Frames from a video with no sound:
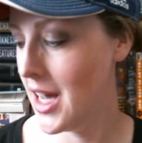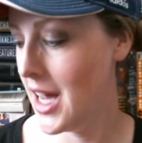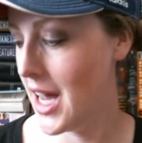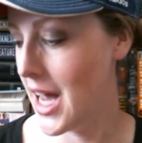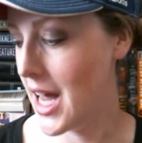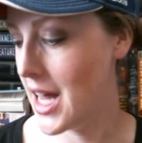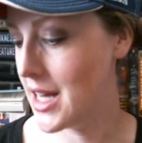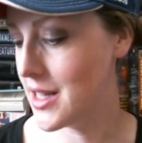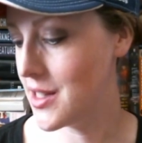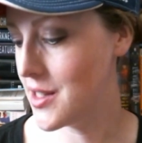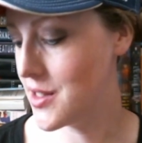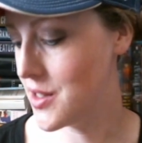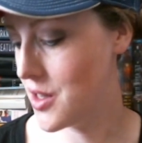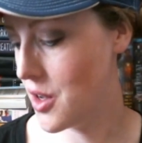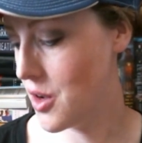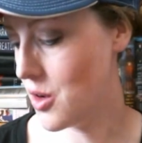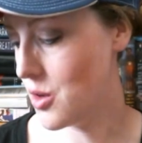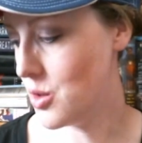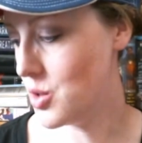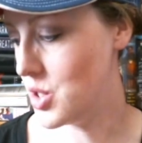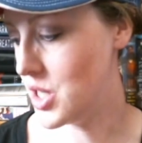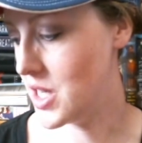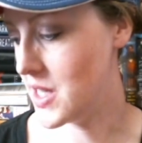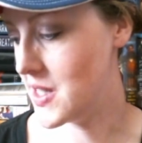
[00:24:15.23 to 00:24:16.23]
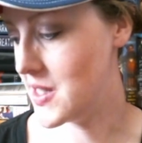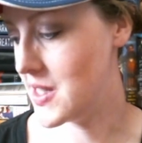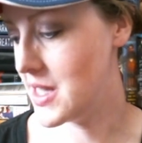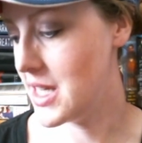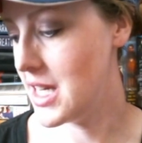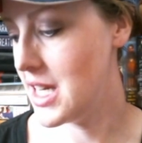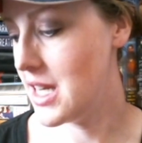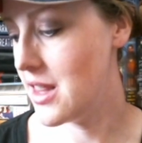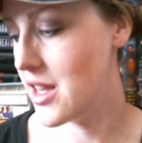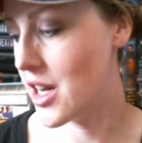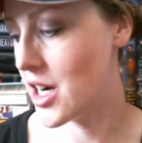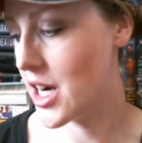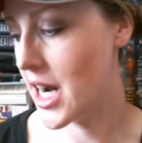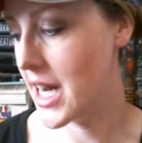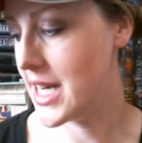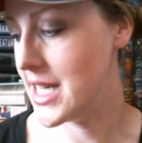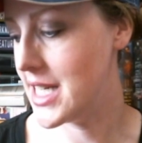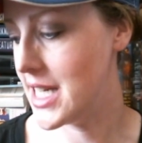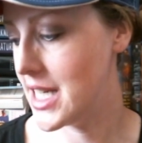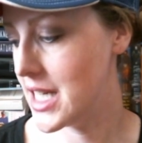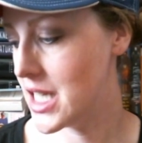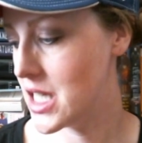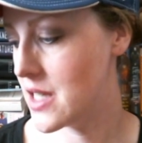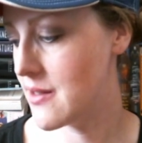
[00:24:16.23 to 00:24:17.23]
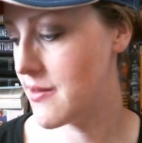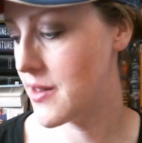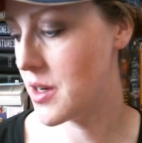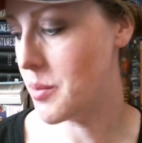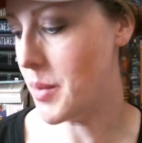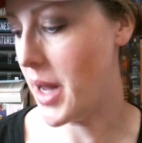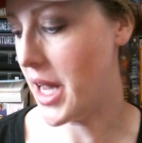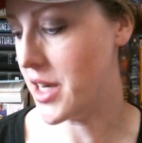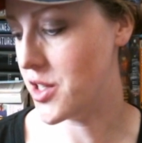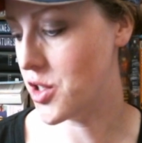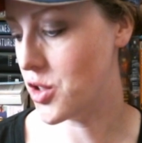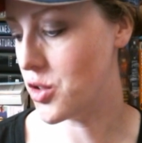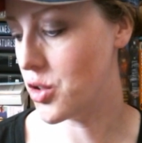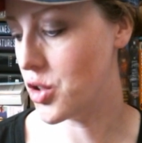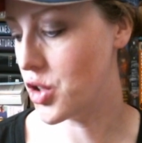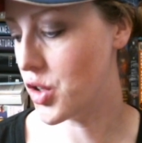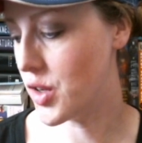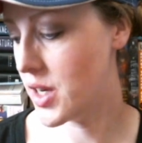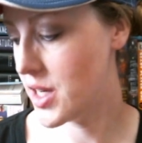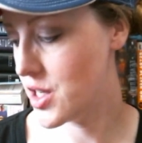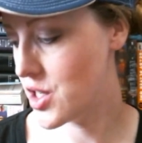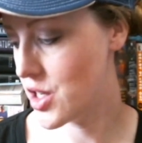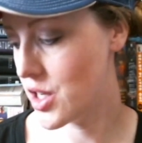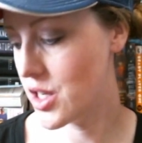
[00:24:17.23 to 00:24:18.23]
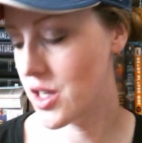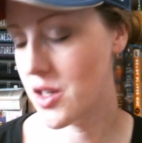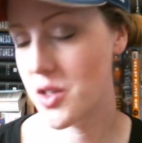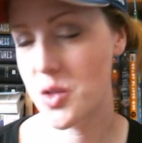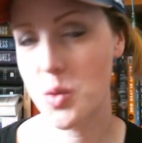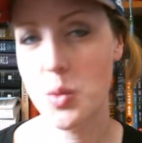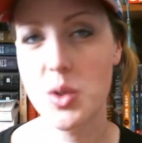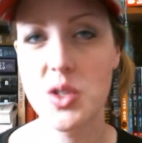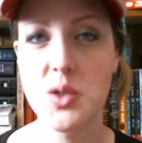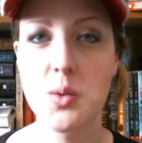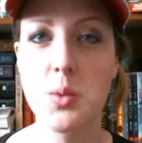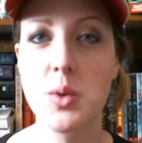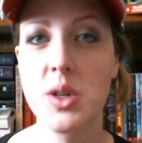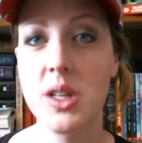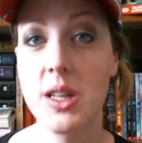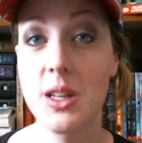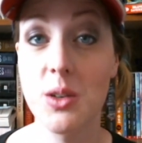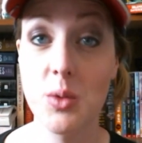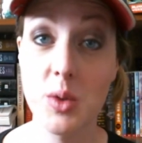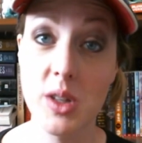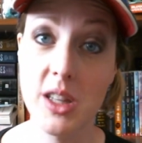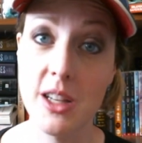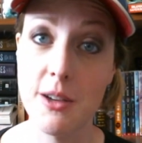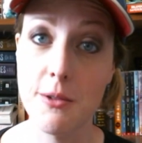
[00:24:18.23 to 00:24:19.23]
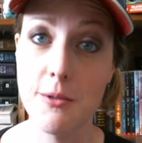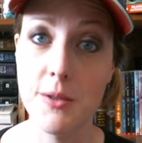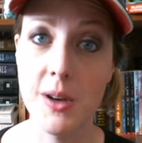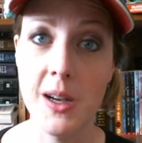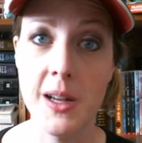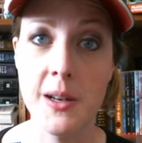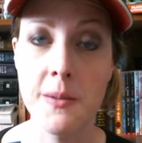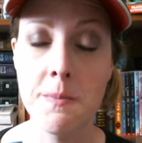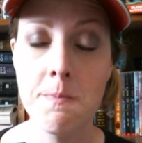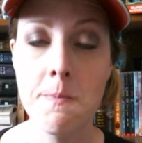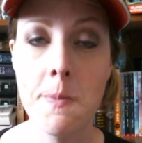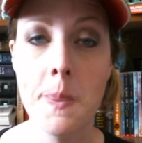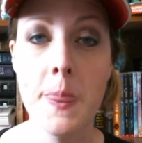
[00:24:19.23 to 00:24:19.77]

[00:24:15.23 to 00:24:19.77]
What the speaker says: And so to see their ideas for magical creatures was really, really fun.